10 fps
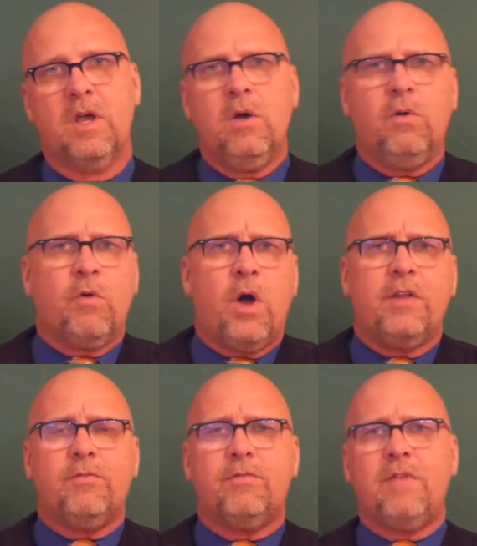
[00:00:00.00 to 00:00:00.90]
One
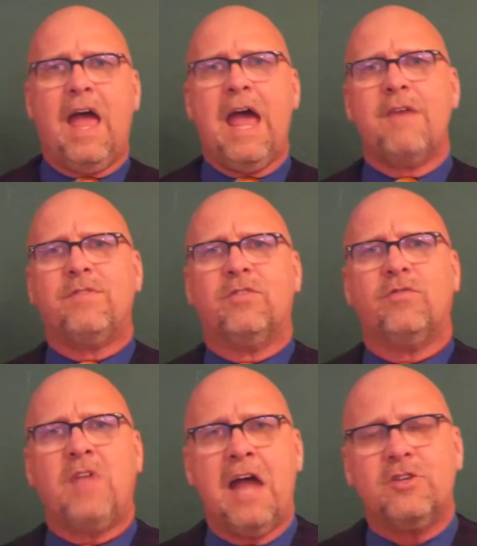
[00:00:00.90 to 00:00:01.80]
must have the
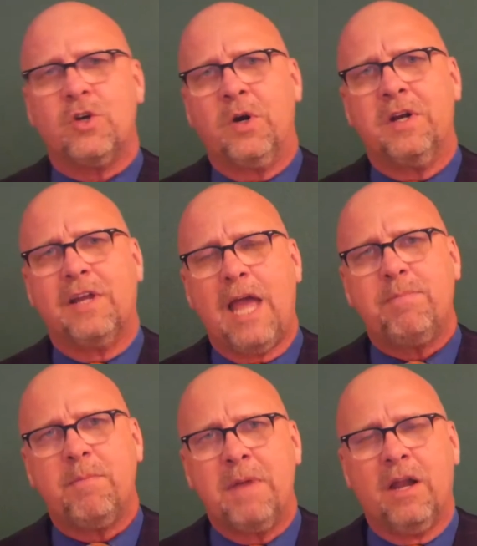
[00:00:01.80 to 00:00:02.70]
stature and
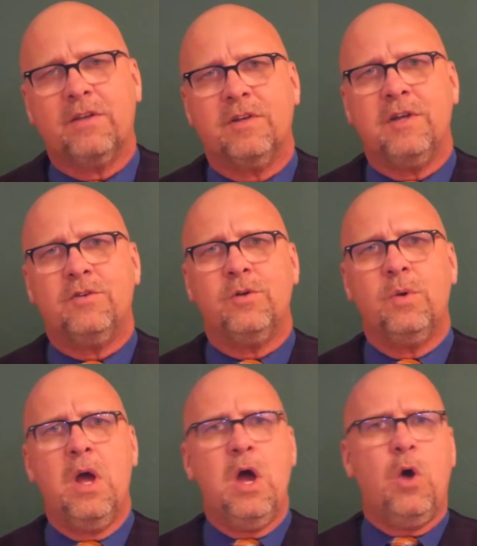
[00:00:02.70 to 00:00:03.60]
capability
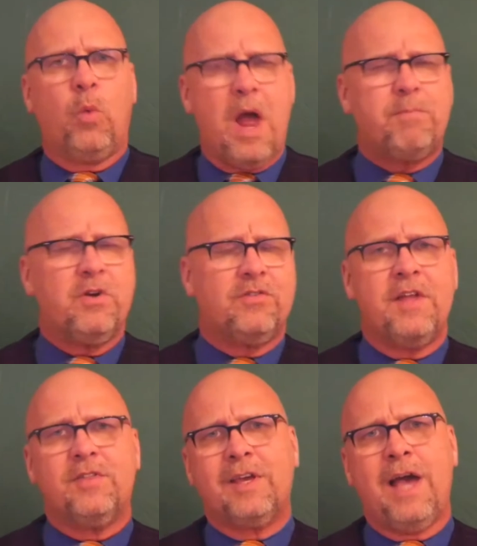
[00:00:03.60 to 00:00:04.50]
to
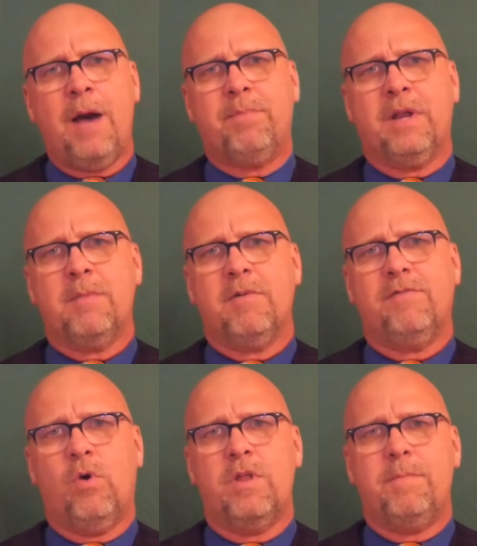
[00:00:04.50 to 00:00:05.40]
represent the company
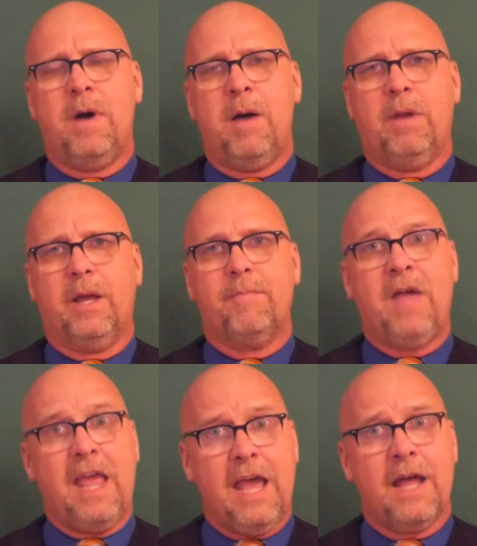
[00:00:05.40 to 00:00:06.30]
before the public
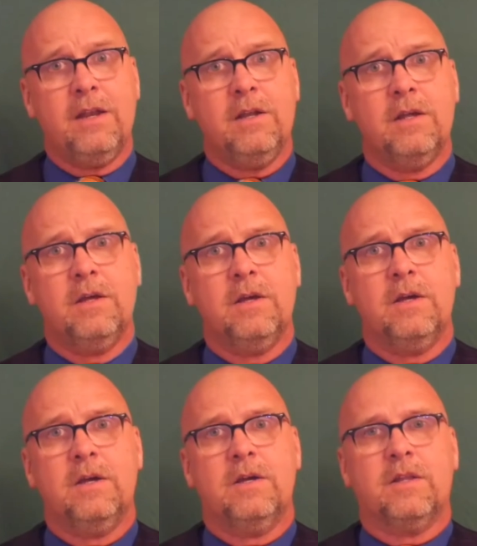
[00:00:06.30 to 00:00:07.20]
and
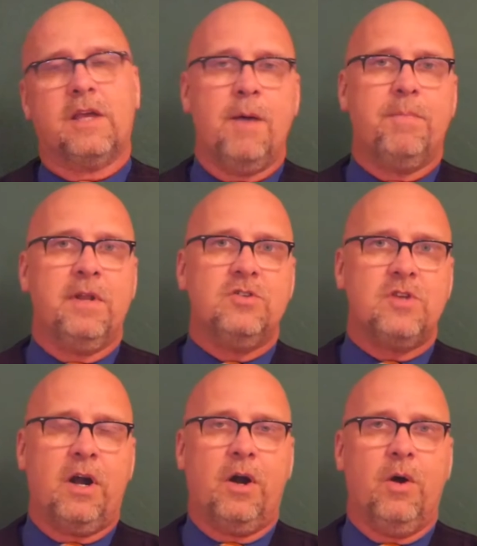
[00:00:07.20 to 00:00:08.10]
the company's
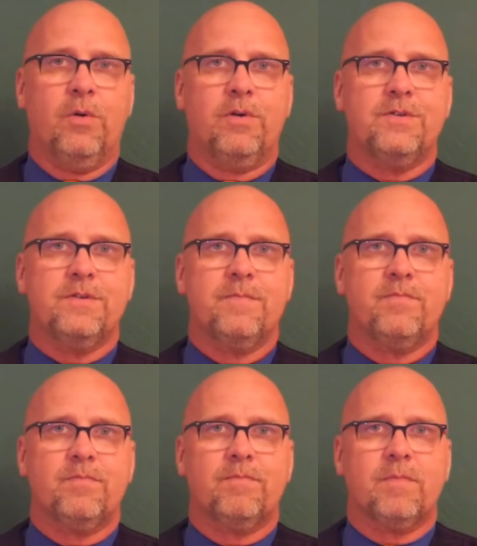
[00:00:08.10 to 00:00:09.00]
shareholders,
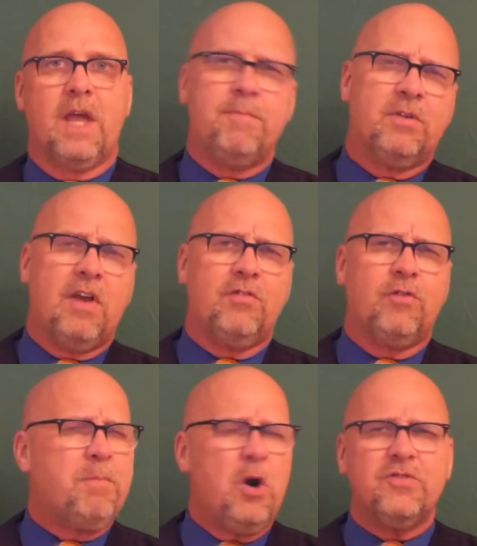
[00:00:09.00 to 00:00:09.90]
and possess
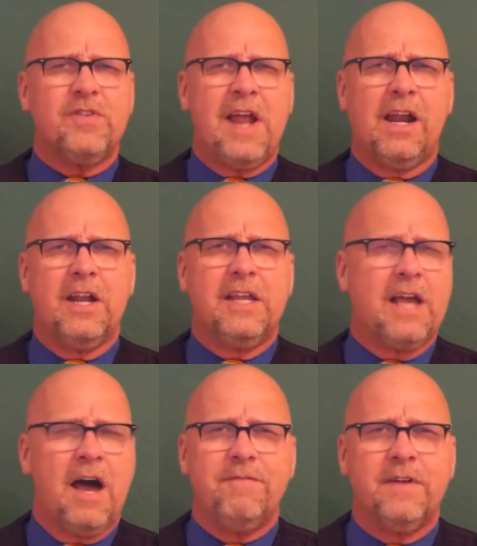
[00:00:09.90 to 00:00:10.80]
the personality,
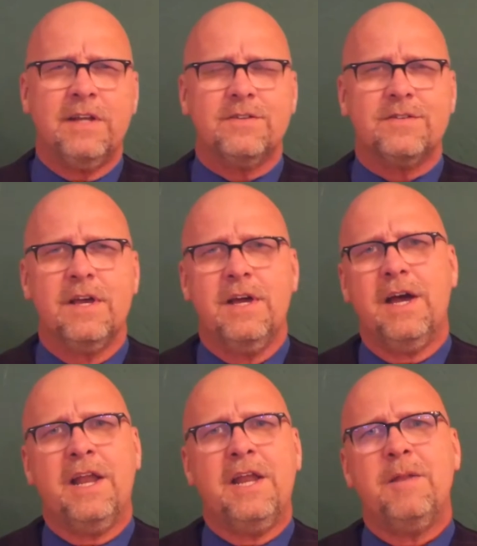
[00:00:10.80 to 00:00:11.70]
confidence,
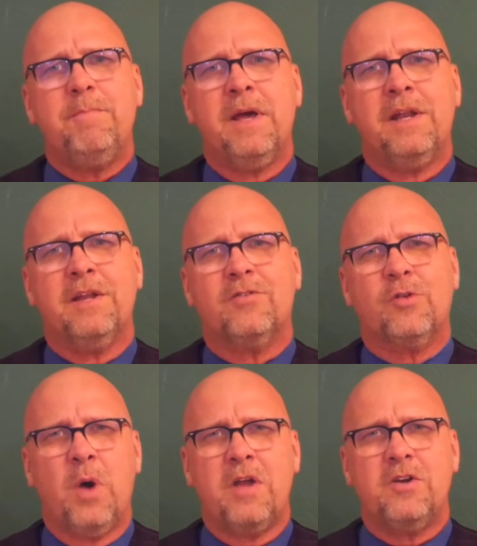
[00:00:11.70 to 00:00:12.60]
and independence
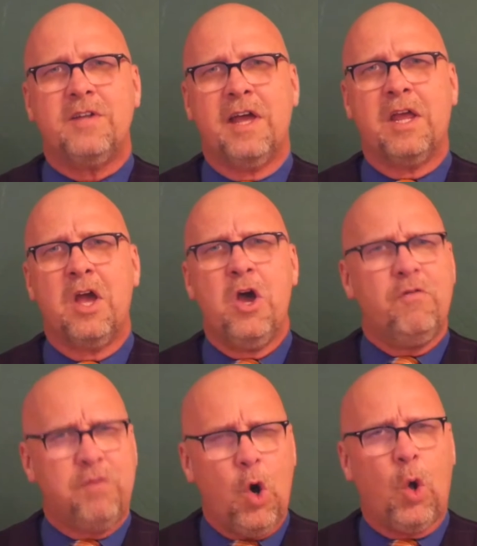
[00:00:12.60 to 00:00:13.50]
to undertake
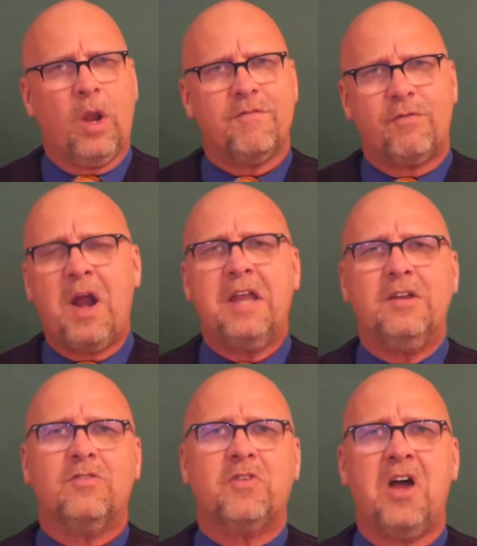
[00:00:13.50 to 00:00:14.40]
full and frank
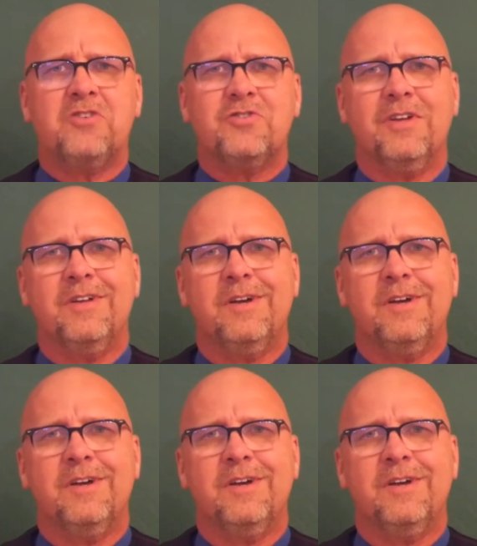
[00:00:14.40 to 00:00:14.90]
discussion